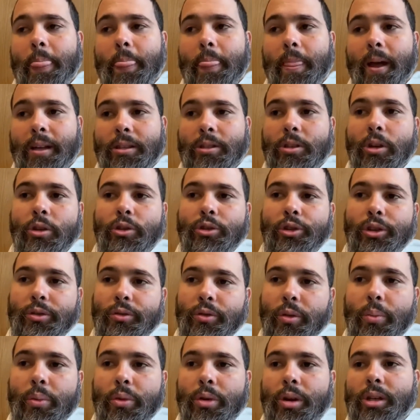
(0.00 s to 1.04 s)
That's not just
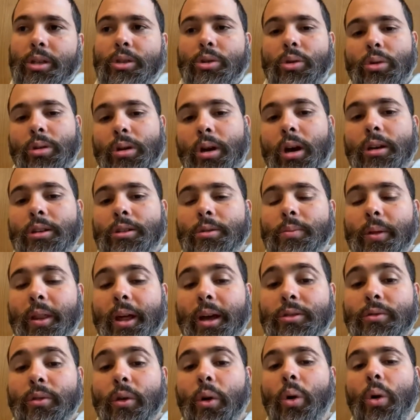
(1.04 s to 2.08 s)
for priests or nuns, but
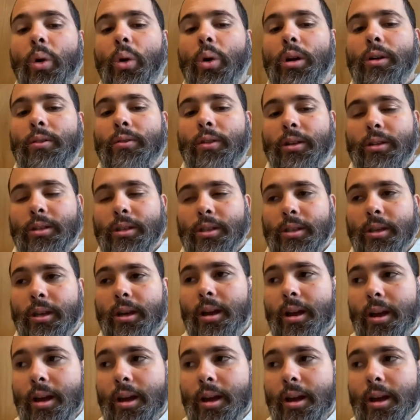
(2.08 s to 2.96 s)
that's for all of us.